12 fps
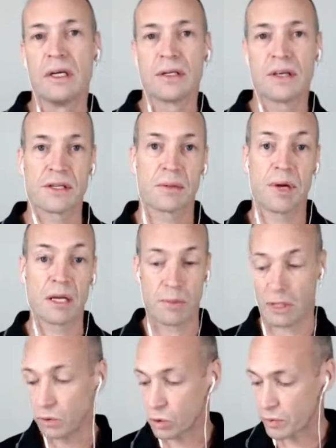Does it make
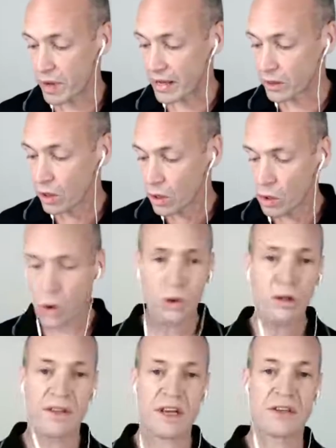me look bad?
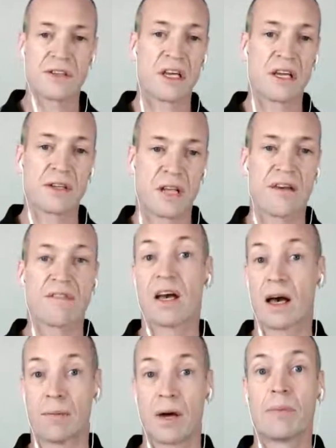All of these things have
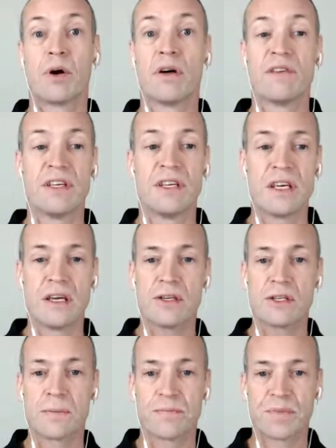come up over the
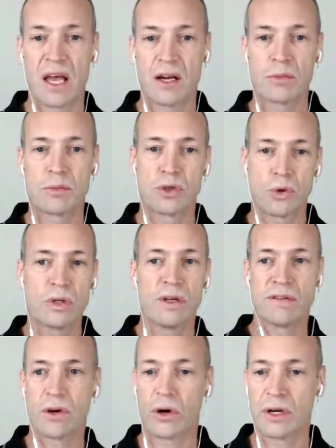years, and I'm sure
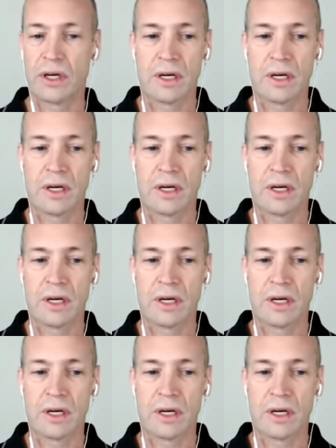you've got